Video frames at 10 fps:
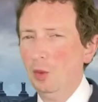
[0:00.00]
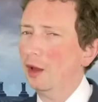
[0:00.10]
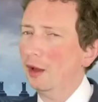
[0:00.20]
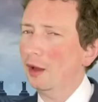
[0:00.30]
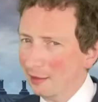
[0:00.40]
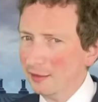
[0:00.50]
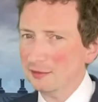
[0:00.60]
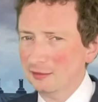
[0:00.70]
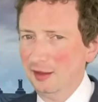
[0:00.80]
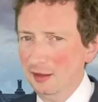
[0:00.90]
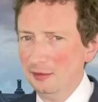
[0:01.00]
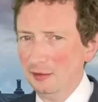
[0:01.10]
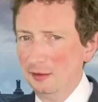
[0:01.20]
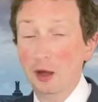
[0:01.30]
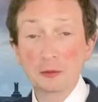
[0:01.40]
I'd like to say that an
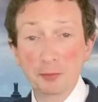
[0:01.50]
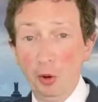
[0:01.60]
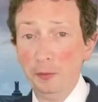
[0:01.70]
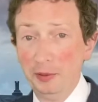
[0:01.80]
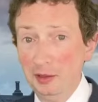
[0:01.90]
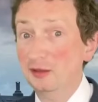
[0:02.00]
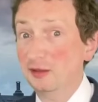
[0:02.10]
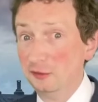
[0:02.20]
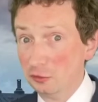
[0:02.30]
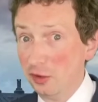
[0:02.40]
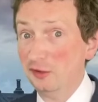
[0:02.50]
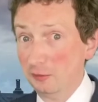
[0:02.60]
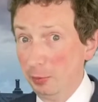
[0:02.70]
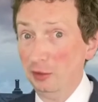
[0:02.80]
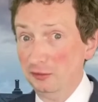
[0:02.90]
unpopular and disgraced
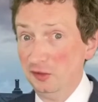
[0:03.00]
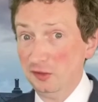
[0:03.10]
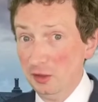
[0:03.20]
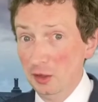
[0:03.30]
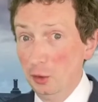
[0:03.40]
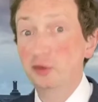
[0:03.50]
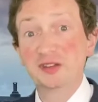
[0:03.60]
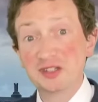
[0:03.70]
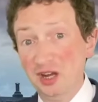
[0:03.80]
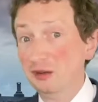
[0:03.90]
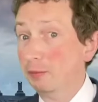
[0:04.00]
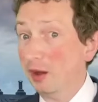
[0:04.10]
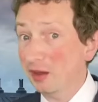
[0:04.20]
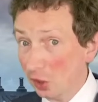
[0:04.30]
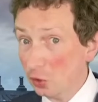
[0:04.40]
politician who was ejected by his
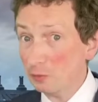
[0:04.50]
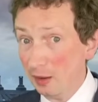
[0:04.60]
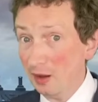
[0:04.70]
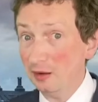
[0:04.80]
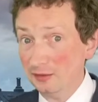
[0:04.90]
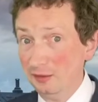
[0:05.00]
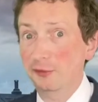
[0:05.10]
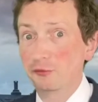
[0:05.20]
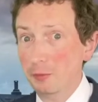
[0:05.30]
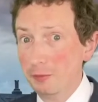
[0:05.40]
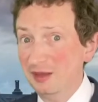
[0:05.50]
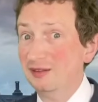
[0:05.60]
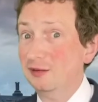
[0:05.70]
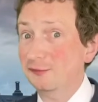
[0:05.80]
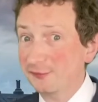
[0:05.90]
own party for repeated and
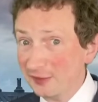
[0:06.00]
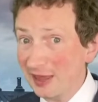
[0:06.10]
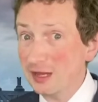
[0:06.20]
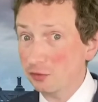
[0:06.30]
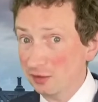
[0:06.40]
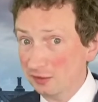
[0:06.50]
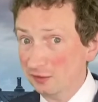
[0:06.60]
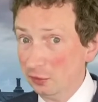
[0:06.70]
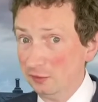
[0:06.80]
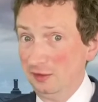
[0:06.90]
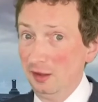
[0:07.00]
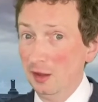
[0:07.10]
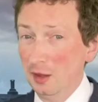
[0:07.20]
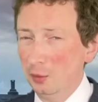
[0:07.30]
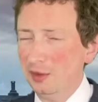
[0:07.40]
flagrant dishonesty
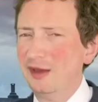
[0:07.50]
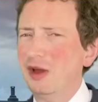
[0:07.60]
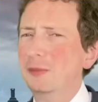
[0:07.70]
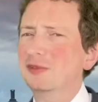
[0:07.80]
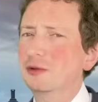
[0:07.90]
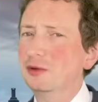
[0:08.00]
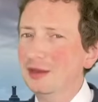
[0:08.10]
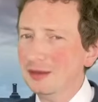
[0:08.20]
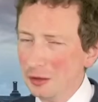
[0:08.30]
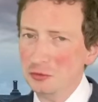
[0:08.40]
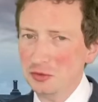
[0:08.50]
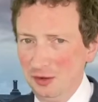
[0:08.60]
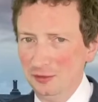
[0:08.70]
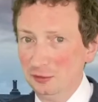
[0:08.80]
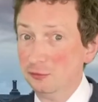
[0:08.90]
would have absolutely no chance
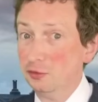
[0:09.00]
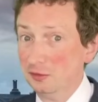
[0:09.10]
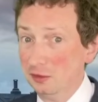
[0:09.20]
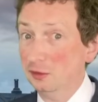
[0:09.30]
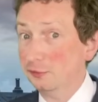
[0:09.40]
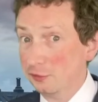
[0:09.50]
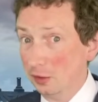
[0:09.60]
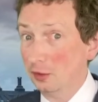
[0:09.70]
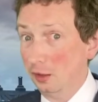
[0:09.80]
of a return to frontline